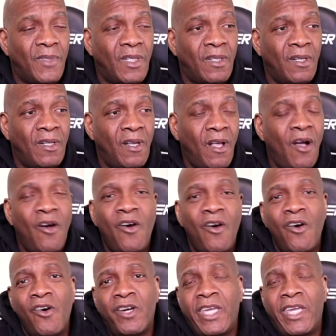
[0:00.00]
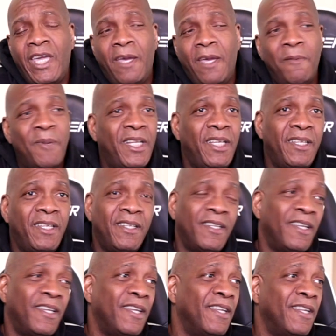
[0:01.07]
Okay, buddy.
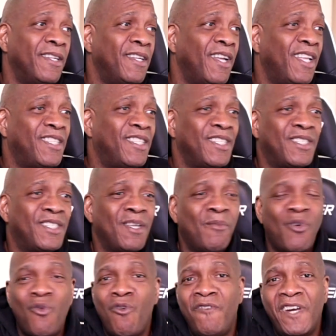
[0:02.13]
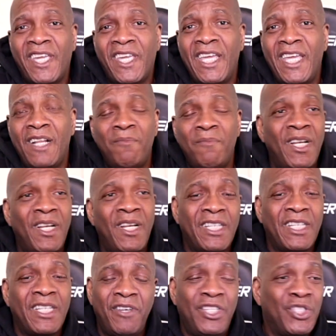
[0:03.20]
This is some overkill military
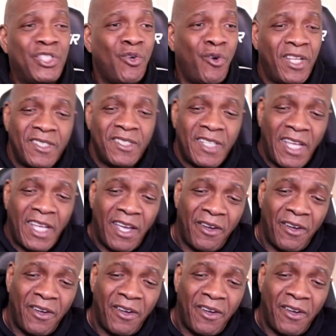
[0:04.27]
showings there.